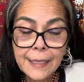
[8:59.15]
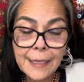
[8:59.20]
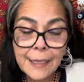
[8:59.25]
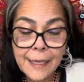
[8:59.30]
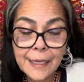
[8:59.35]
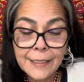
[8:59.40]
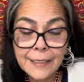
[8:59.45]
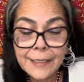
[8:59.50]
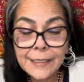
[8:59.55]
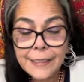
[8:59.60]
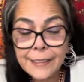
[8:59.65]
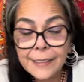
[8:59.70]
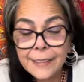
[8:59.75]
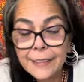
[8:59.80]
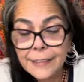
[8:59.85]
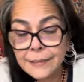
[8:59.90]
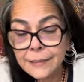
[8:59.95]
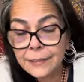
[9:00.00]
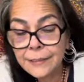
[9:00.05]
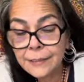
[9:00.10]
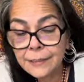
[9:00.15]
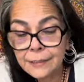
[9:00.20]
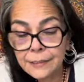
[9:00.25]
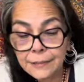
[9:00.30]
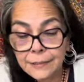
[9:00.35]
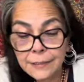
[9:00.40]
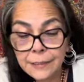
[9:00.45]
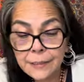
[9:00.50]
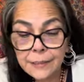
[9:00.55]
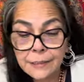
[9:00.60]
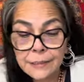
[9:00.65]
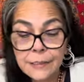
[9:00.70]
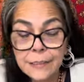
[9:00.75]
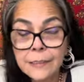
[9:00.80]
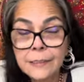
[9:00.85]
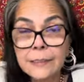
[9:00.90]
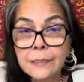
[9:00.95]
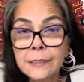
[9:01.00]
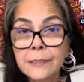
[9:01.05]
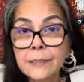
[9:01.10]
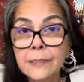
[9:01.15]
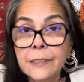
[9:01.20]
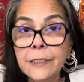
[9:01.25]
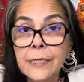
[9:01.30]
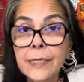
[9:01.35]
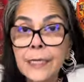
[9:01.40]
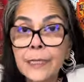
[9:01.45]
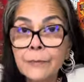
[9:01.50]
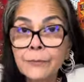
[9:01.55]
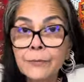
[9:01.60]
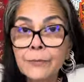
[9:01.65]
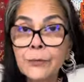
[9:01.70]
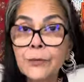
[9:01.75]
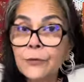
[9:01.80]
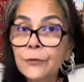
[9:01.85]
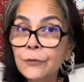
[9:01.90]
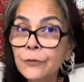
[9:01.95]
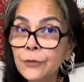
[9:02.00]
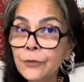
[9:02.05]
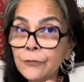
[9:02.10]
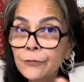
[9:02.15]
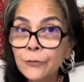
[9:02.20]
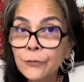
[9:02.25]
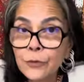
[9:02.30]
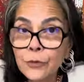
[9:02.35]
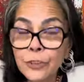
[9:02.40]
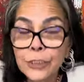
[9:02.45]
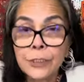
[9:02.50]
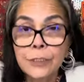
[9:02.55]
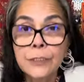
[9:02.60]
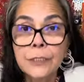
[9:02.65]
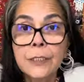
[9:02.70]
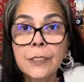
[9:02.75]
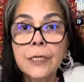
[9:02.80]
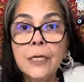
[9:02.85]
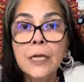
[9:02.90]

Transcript: And these here, they're things that are going to help you for the future.